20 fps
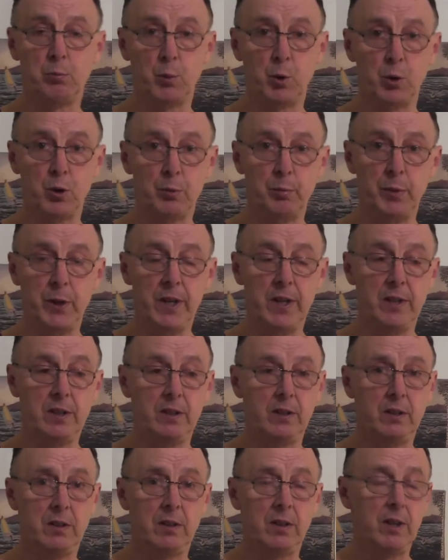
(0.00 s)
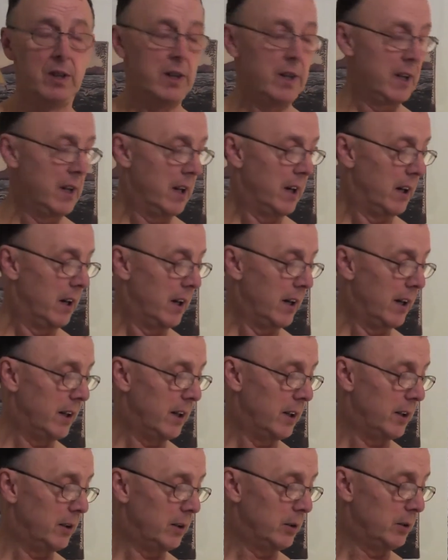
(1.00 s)
more pain.
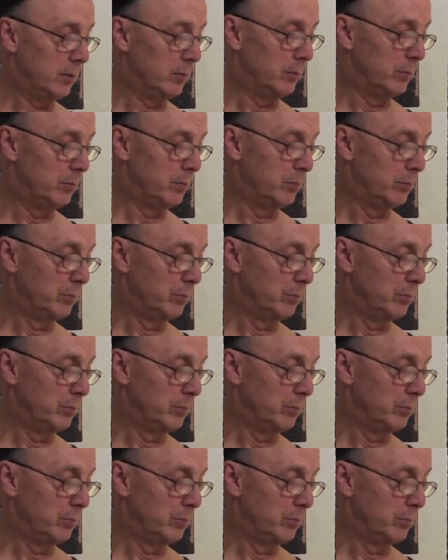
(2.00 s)
And